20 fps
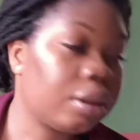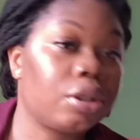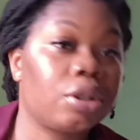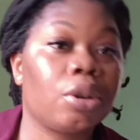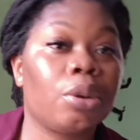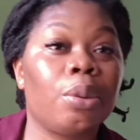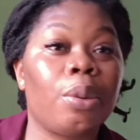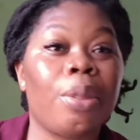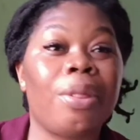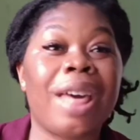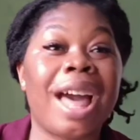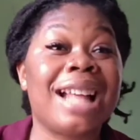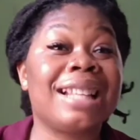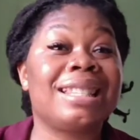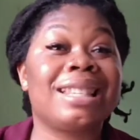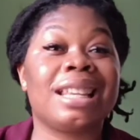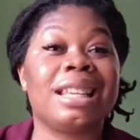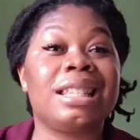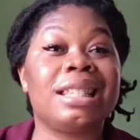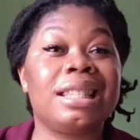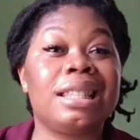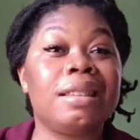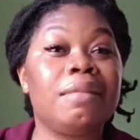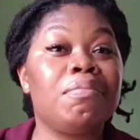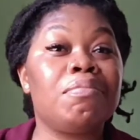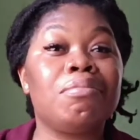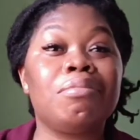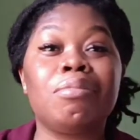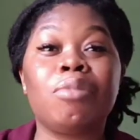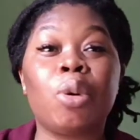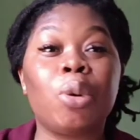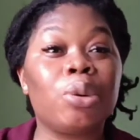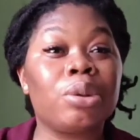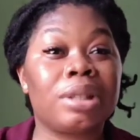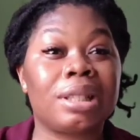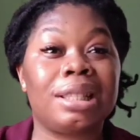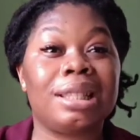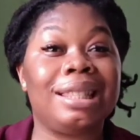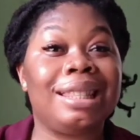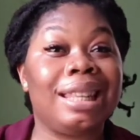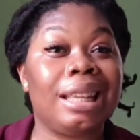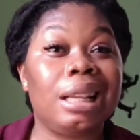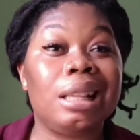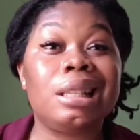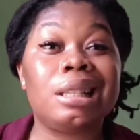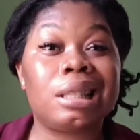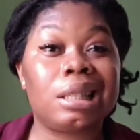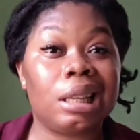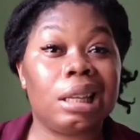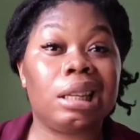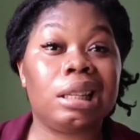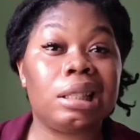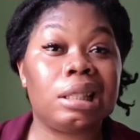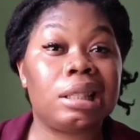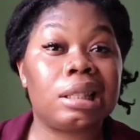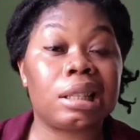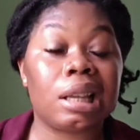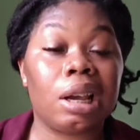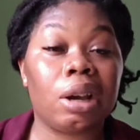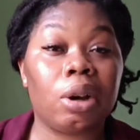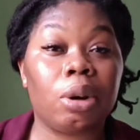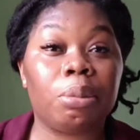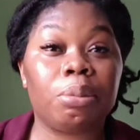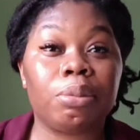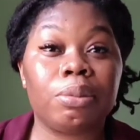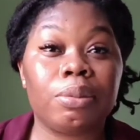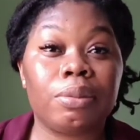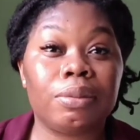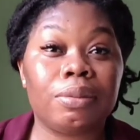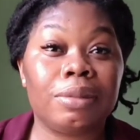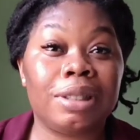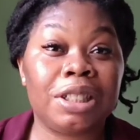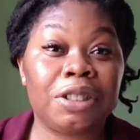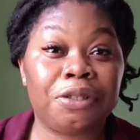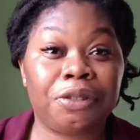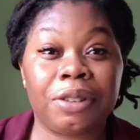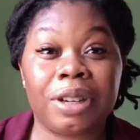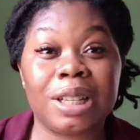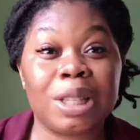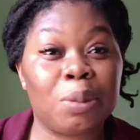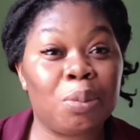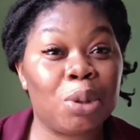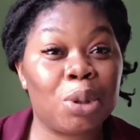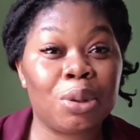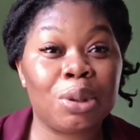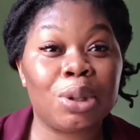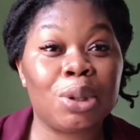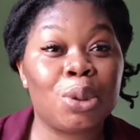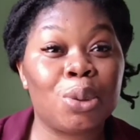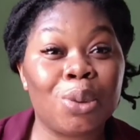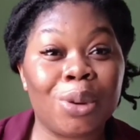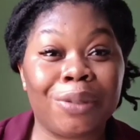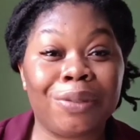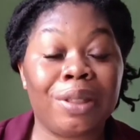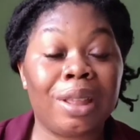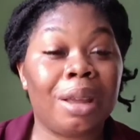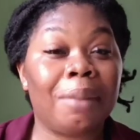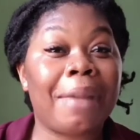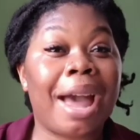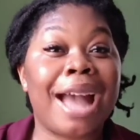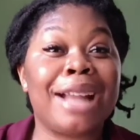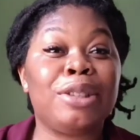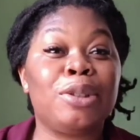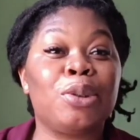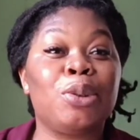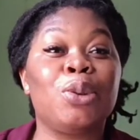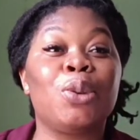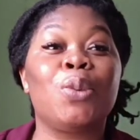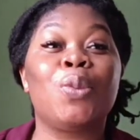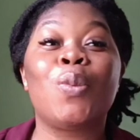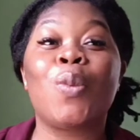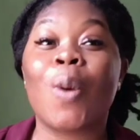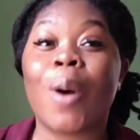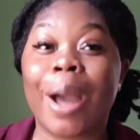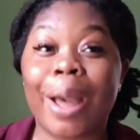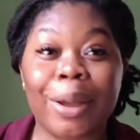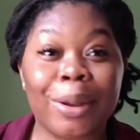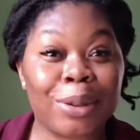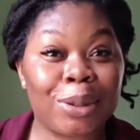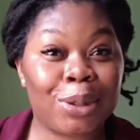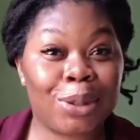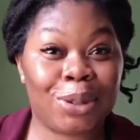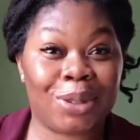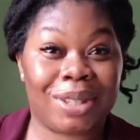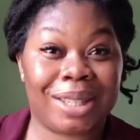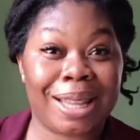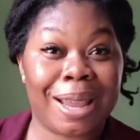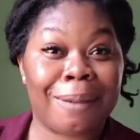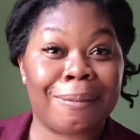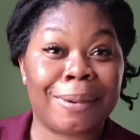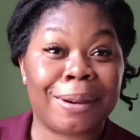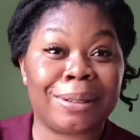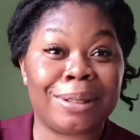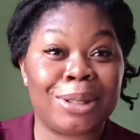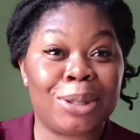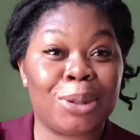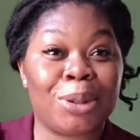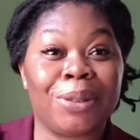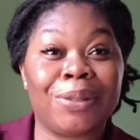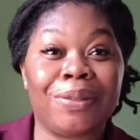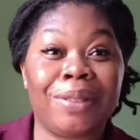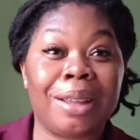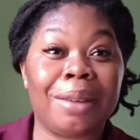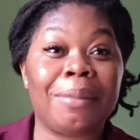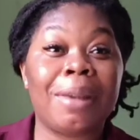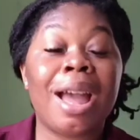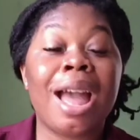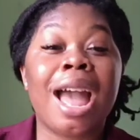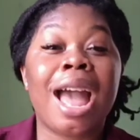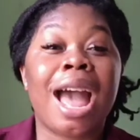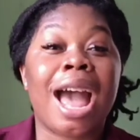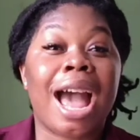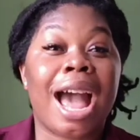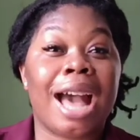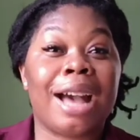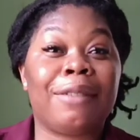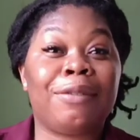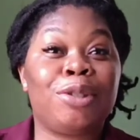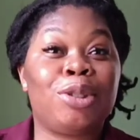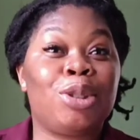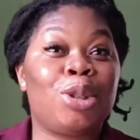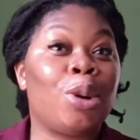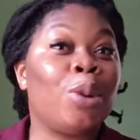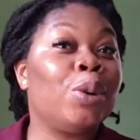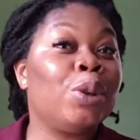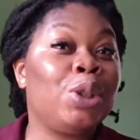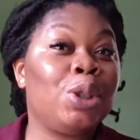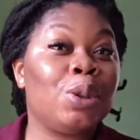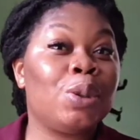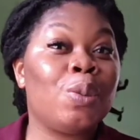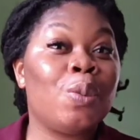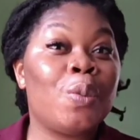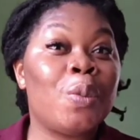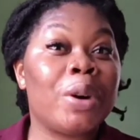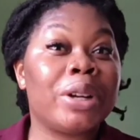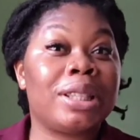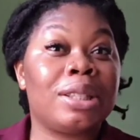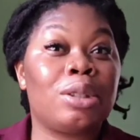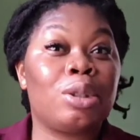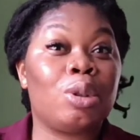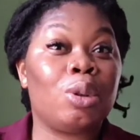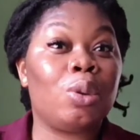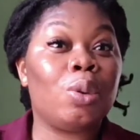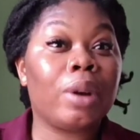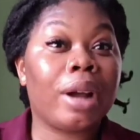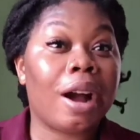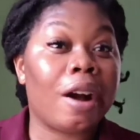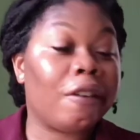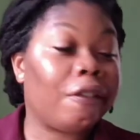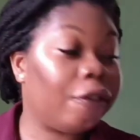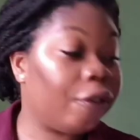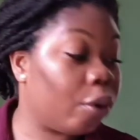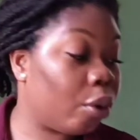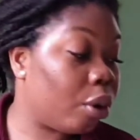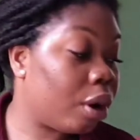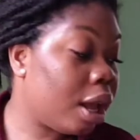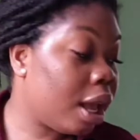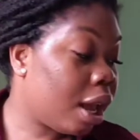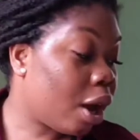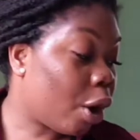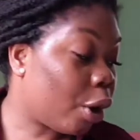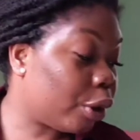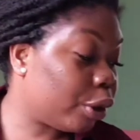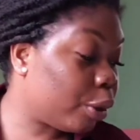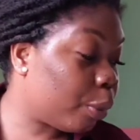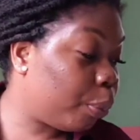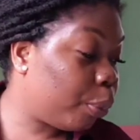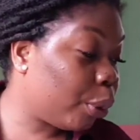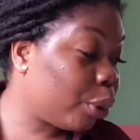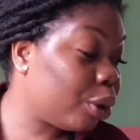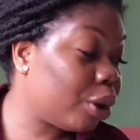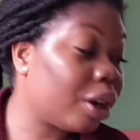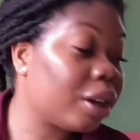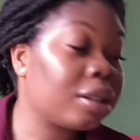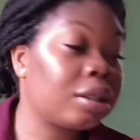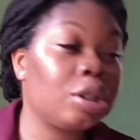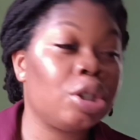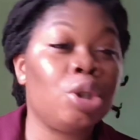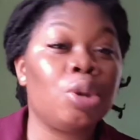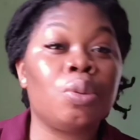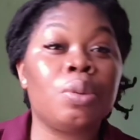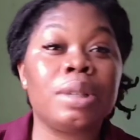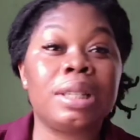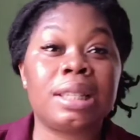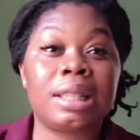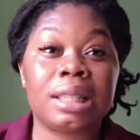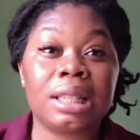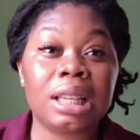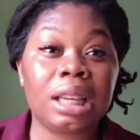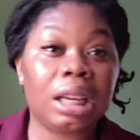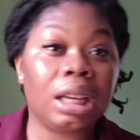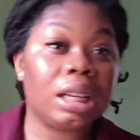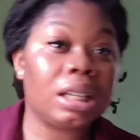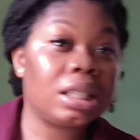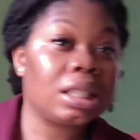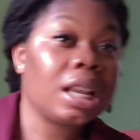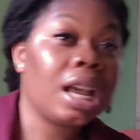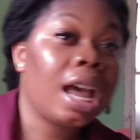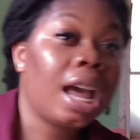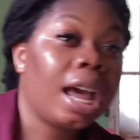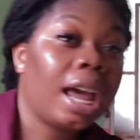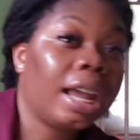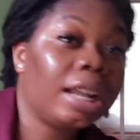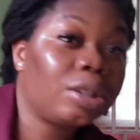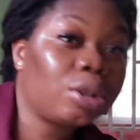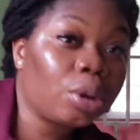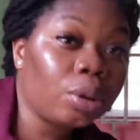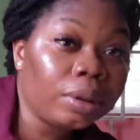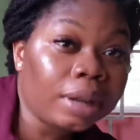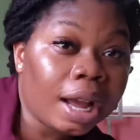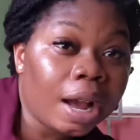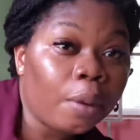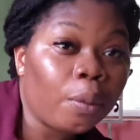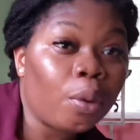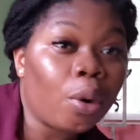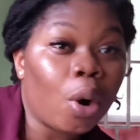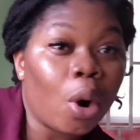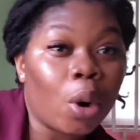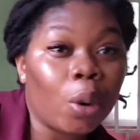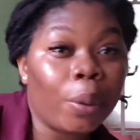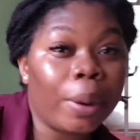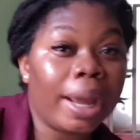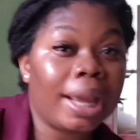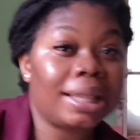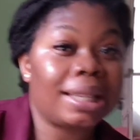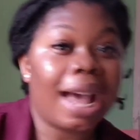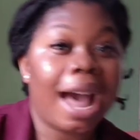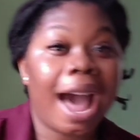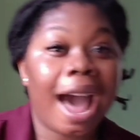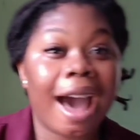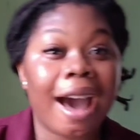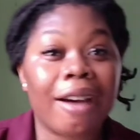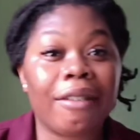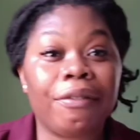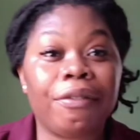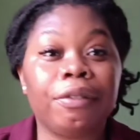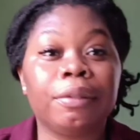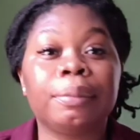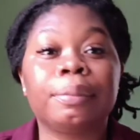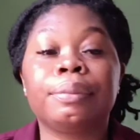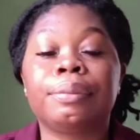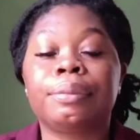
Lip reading: So that is the most distinct difference between the two of them. I don't know what else to say about the two of them. I've told you what to look out for. On the products, you will see it. A toner will always have